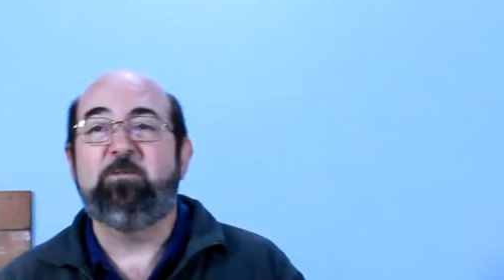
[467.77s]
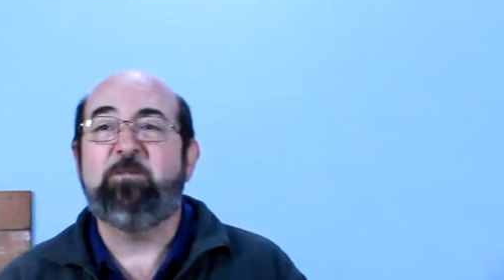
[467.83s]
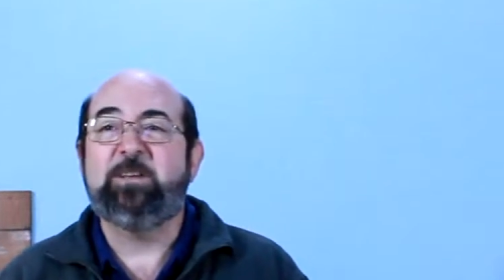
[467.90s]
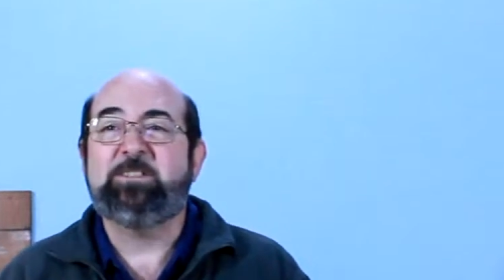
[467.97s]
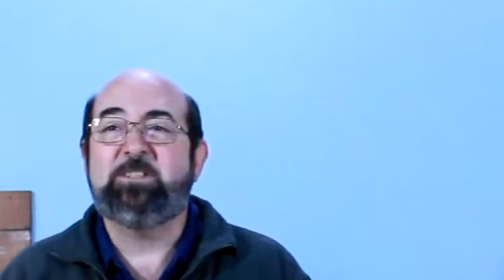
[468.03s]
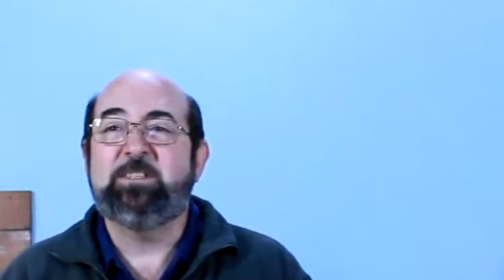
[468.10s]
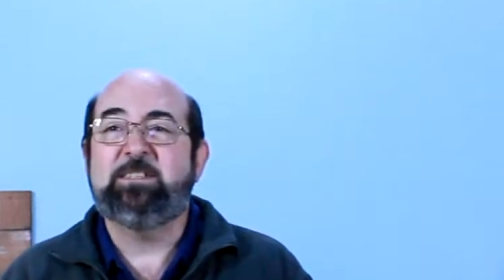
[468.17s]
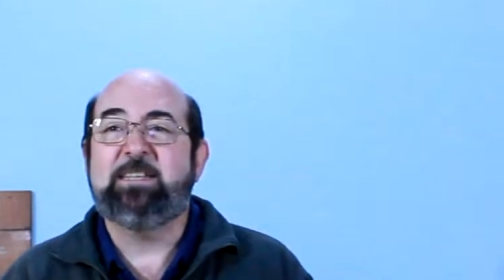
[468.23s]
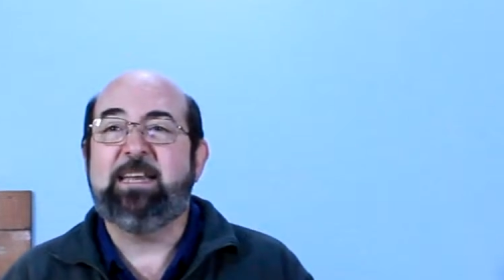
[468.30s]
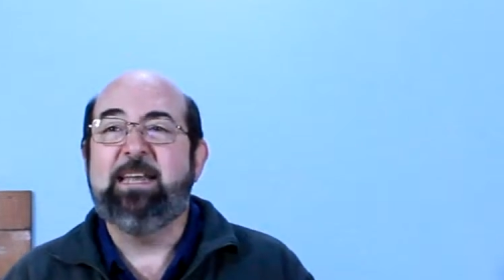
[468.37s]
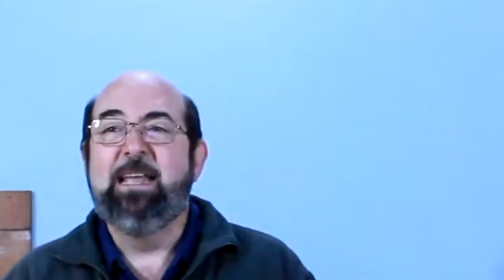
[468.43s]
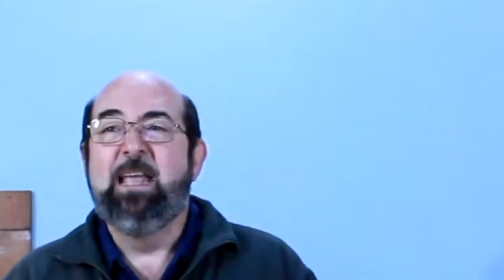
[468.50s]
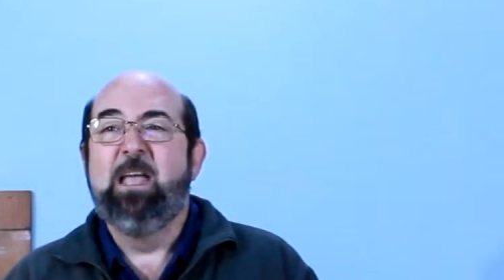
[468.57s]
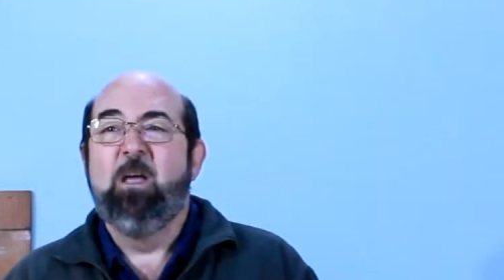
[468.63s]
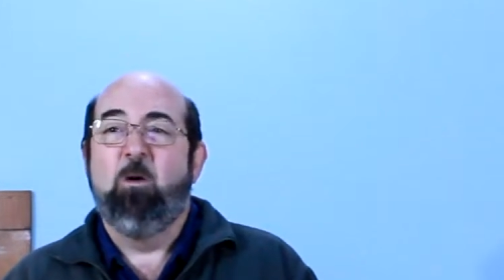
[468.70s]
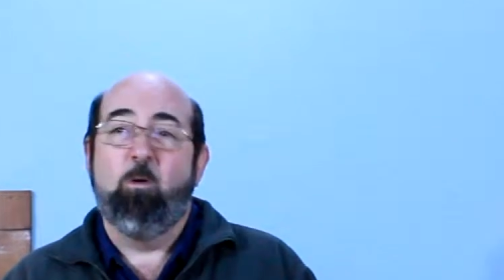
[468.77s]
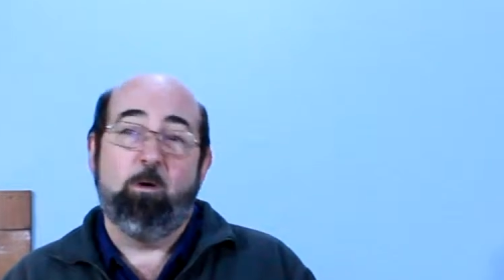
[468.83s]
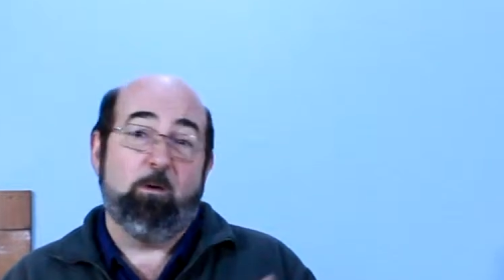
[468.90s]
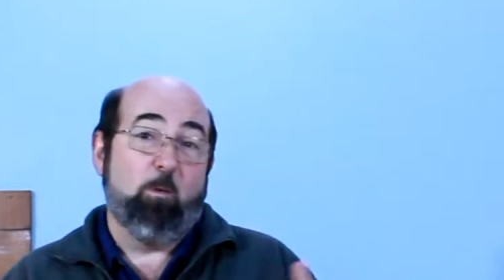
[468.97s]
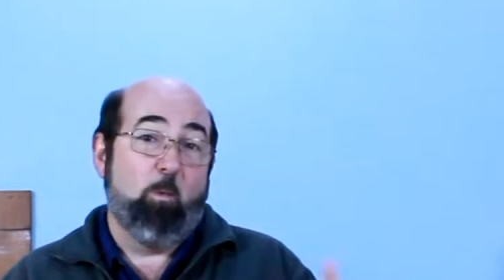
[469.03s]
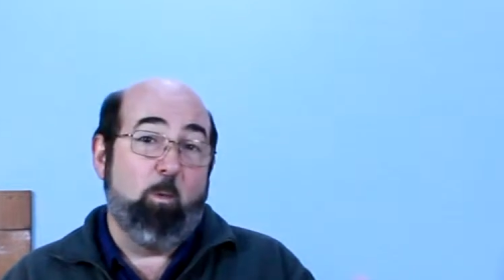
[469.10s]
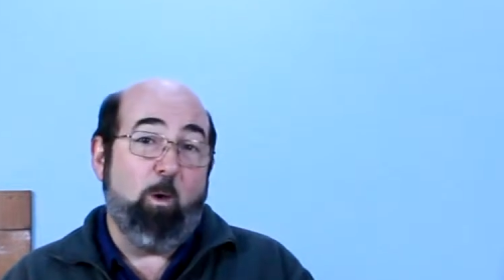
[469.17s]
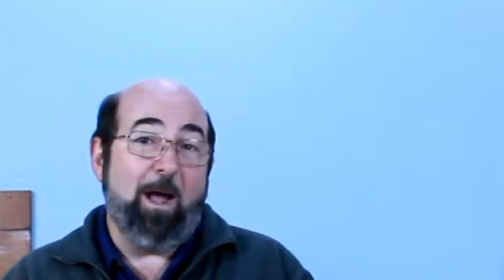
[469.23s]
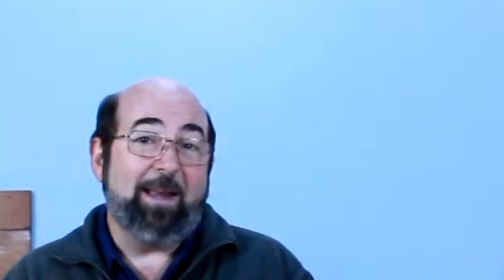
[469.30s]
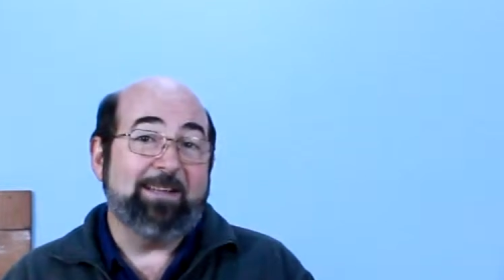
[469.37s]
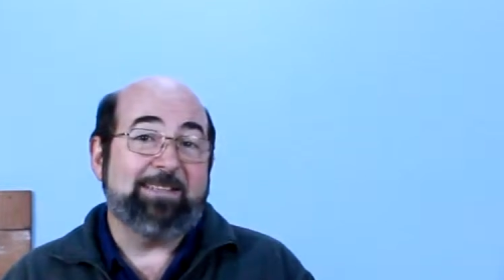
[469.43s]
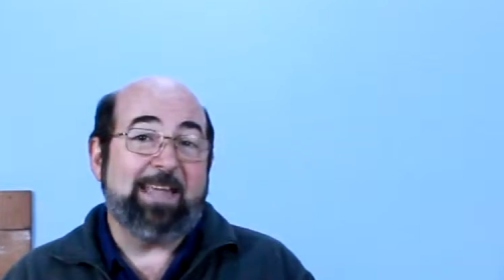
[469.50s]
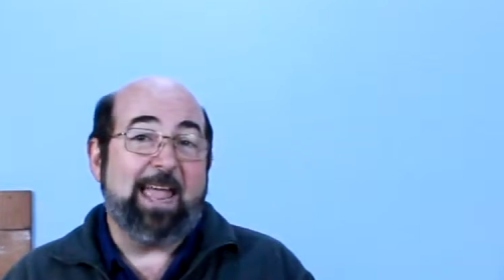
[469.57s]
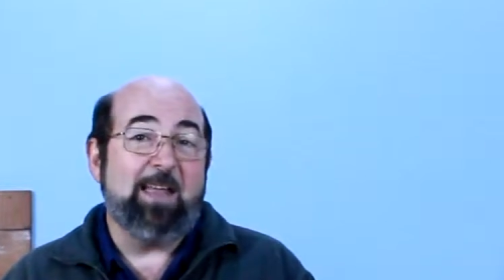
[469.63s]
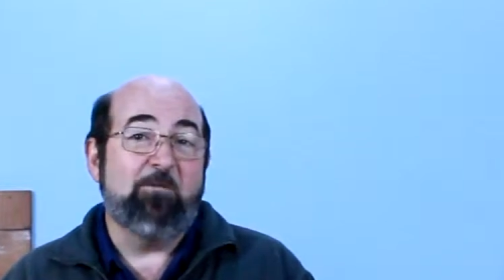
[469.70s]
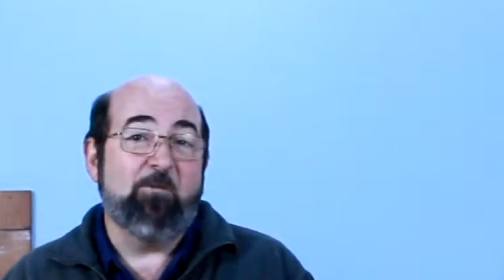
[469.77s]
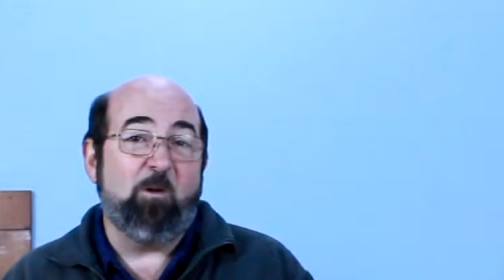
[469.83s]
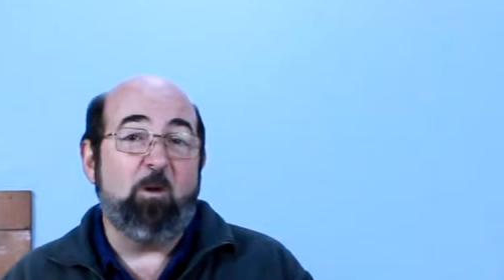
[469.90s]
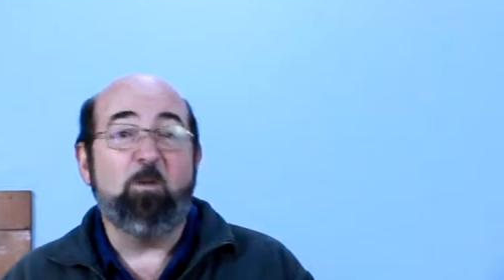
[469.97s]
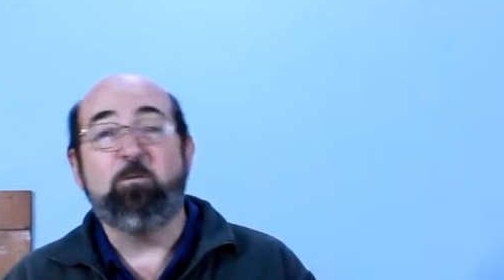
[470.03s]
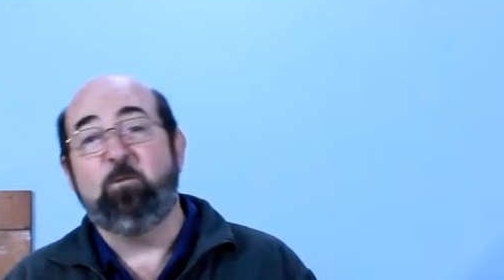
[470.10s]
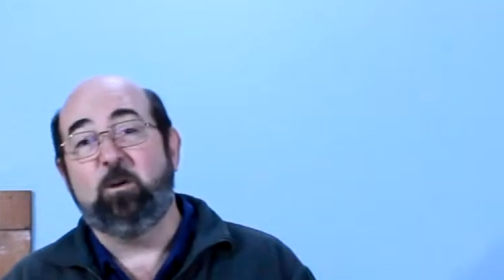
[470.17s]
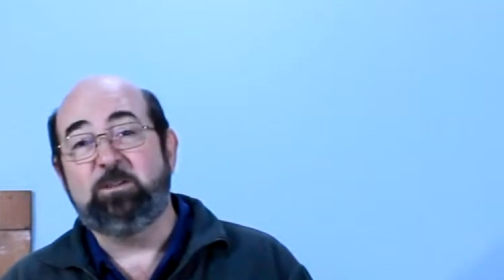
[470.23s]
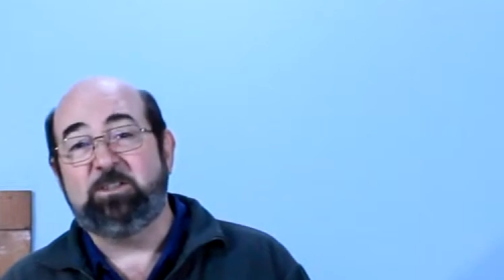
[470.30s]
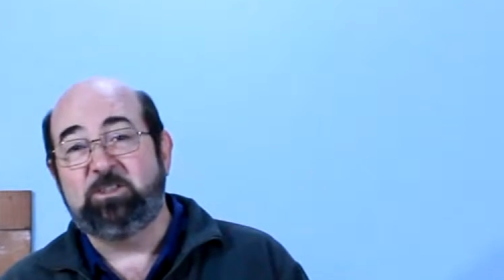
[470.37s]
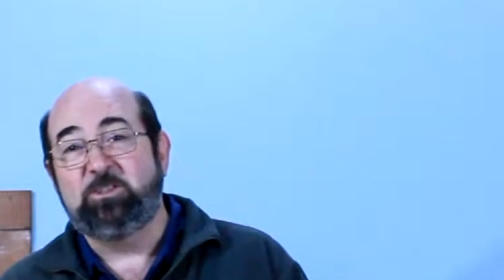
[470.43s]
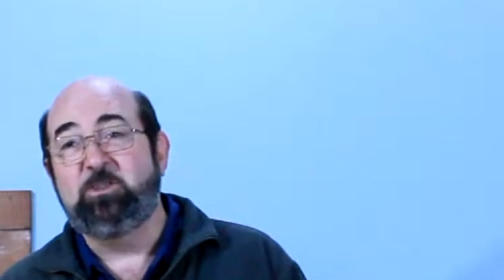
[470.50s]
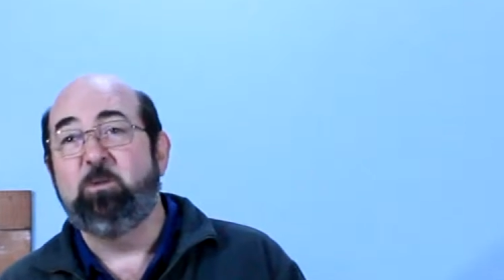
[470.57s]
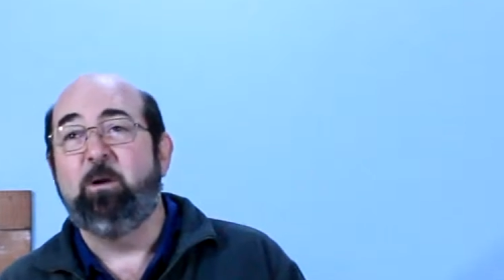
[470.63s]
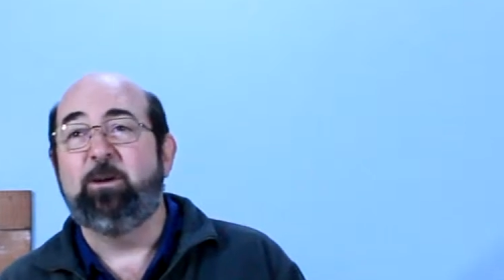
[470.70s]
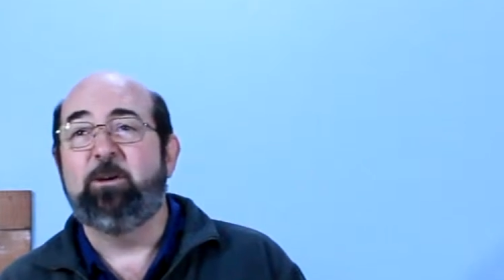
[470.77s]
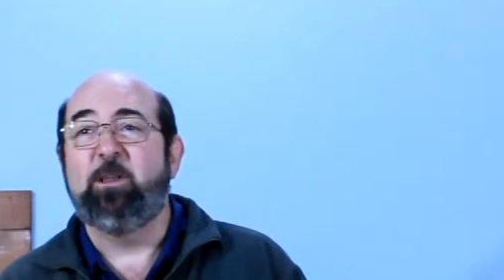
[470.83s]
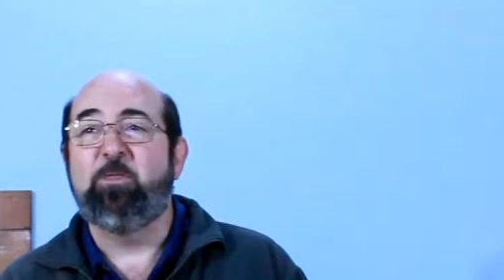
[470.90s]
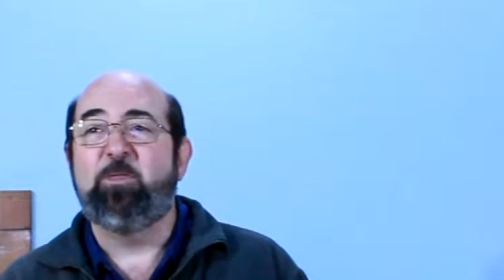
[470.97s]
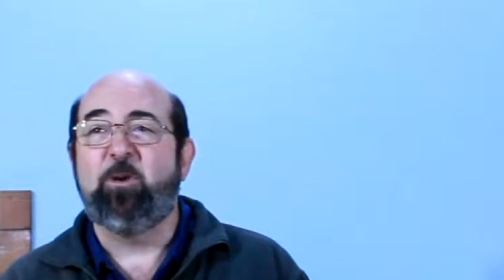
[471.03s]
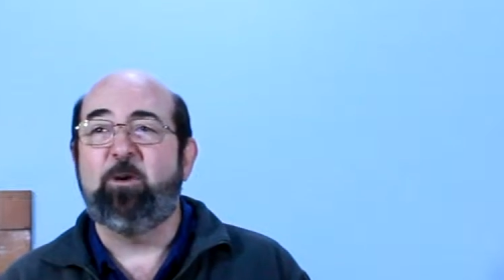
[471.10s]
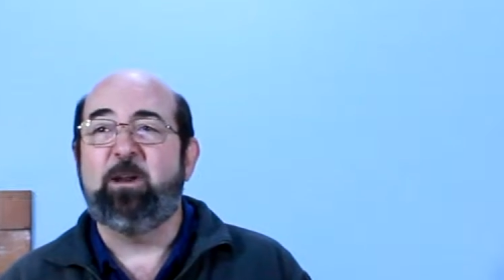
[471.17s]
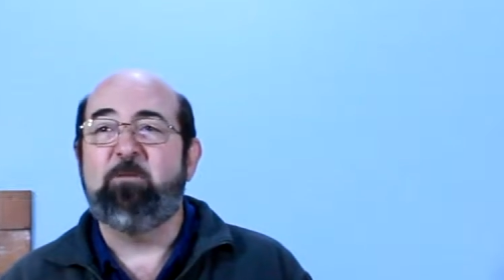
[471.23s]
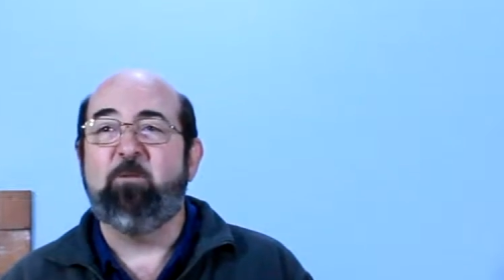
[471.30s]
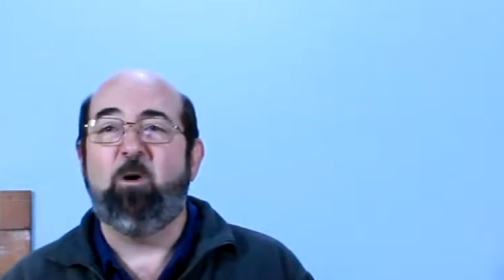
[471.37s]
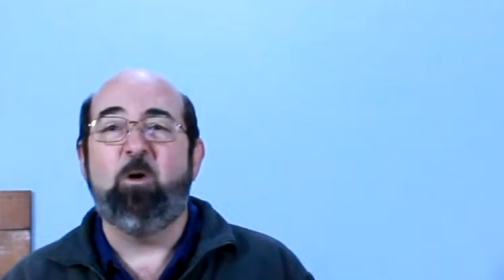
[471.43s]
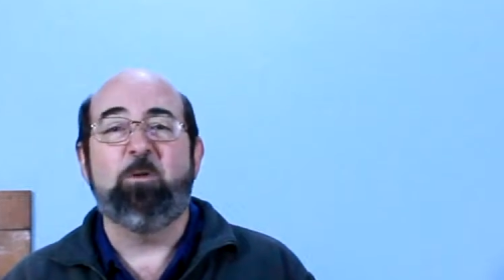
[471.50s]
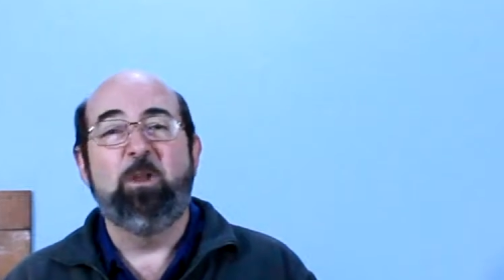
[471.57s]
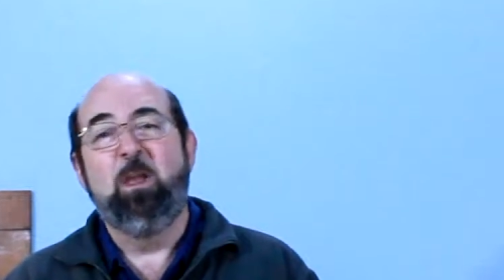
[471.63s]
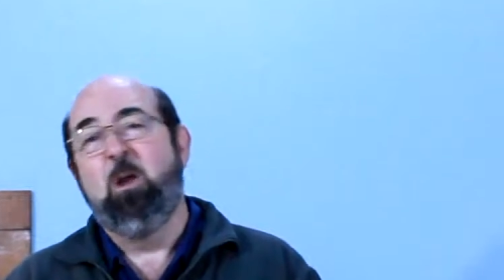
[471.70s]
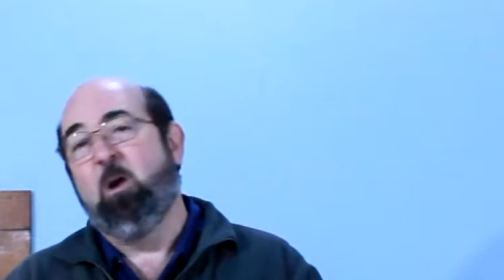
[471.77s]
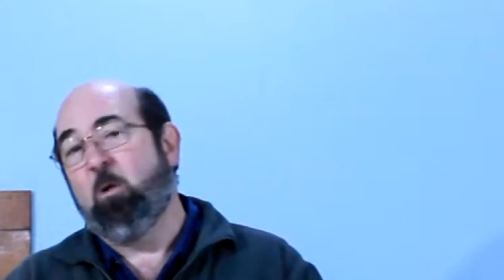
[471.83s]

efficiency, or 110 volt versus 230 volt,